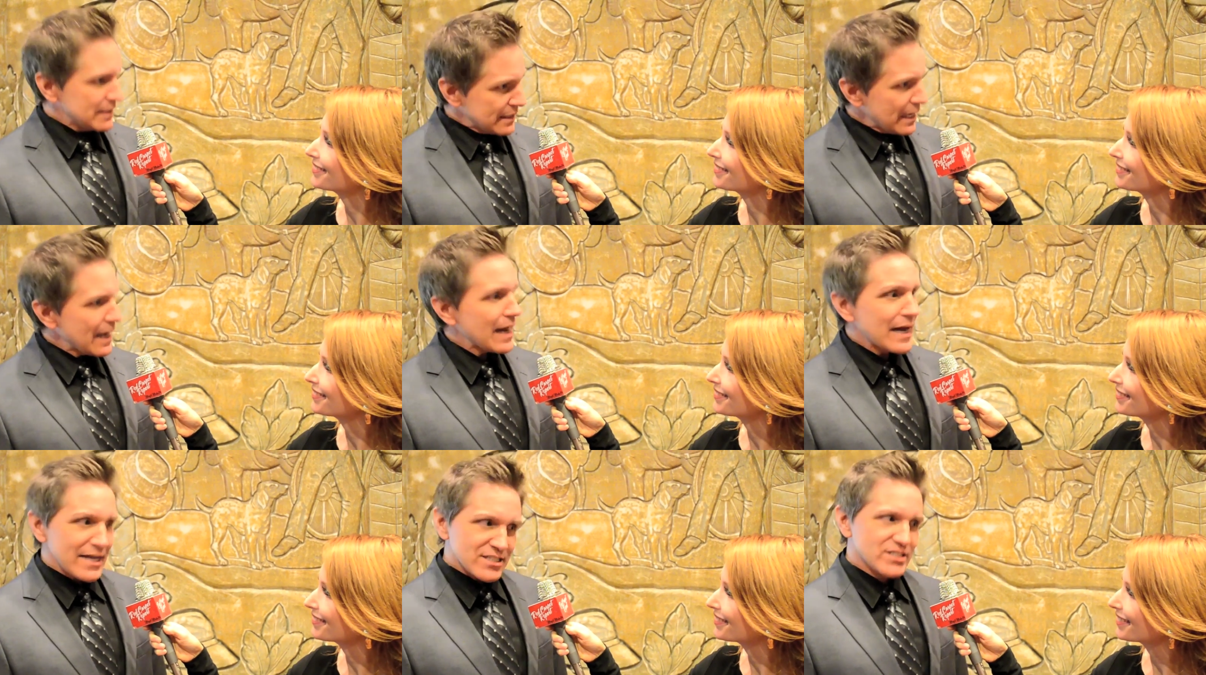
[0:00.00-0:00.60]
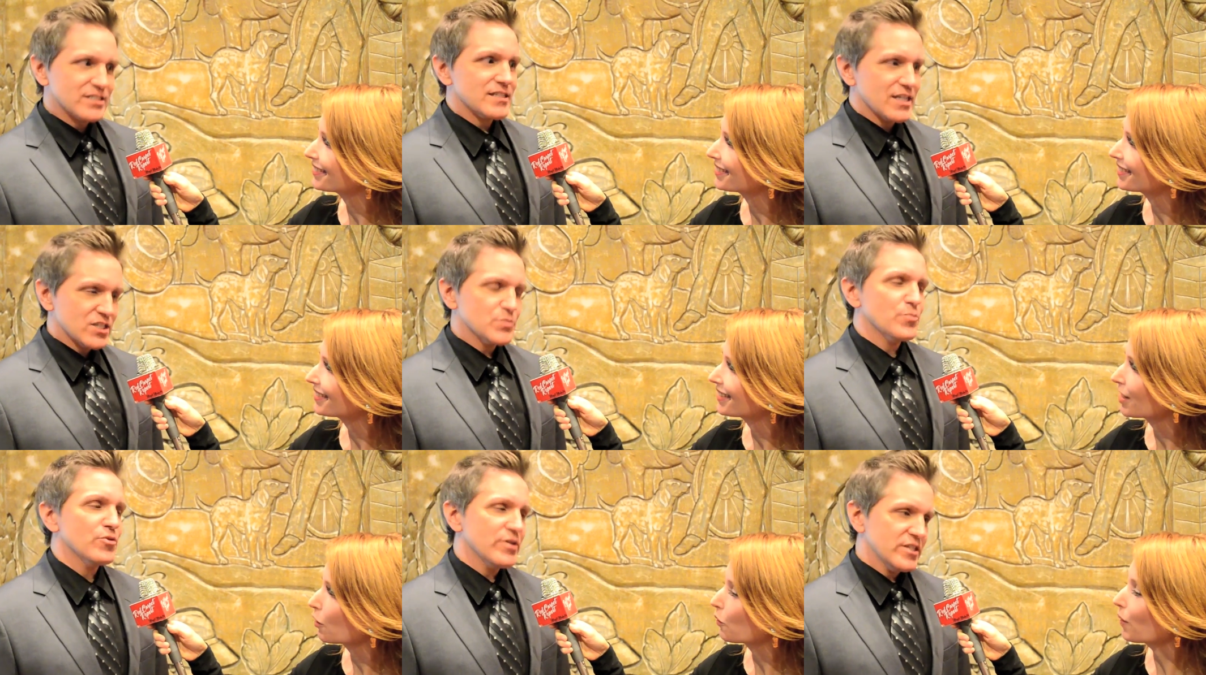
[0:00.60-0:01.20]
Speaker 1: Yeah, it's
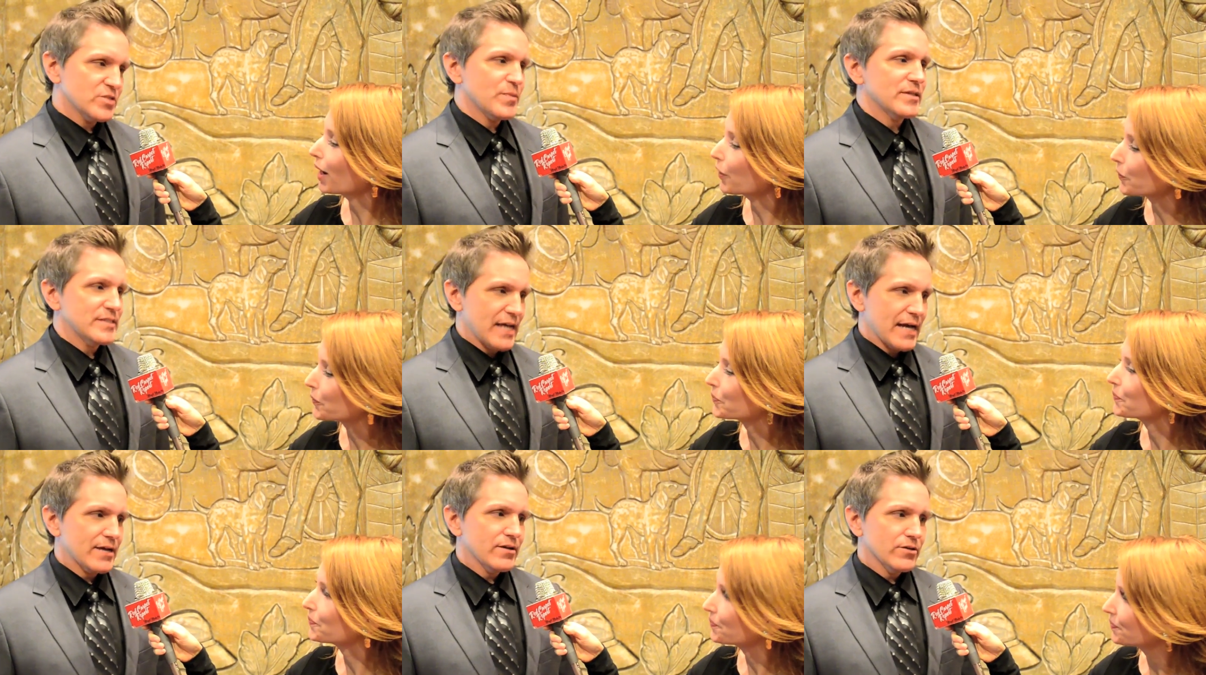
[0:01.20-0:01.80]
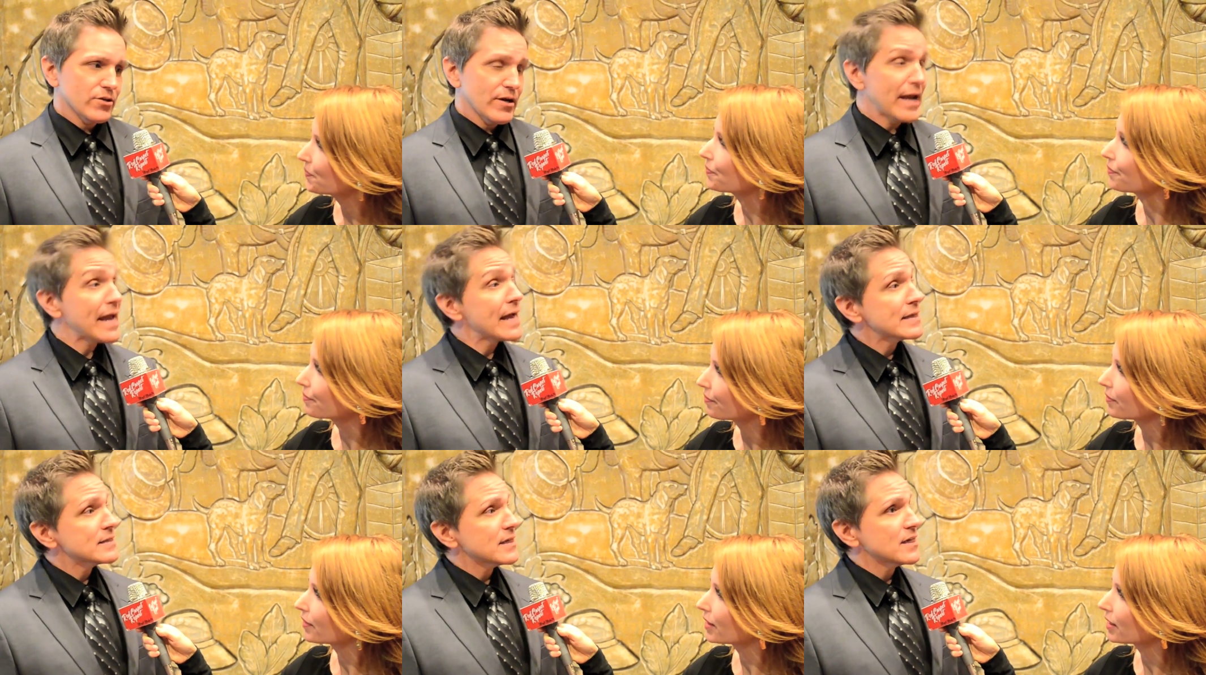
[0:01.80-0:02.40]
it's pretty spectacular.
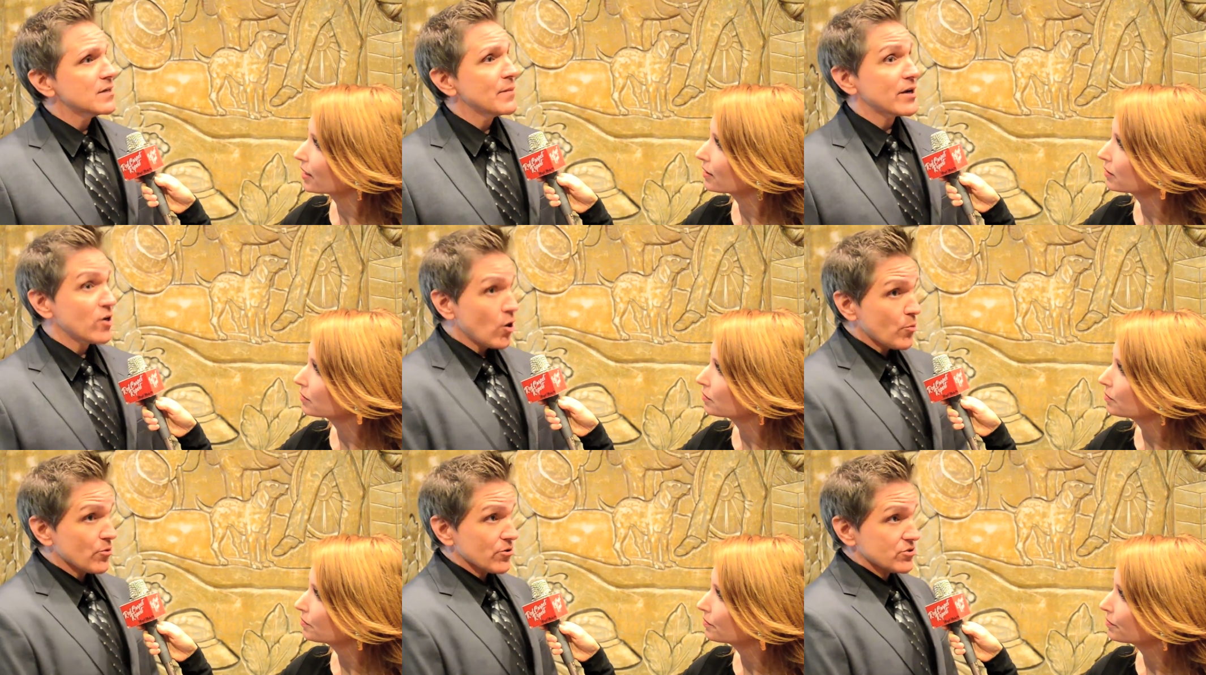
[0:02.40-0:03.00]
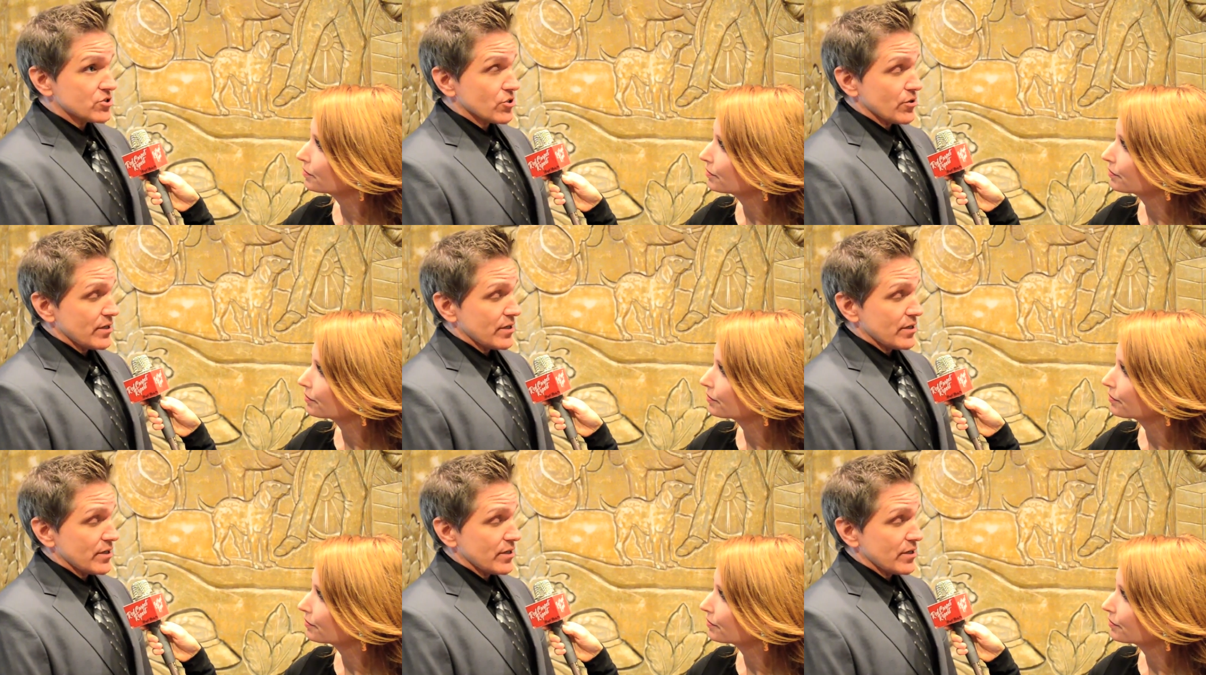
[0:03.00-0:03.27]
And uh, my co-producer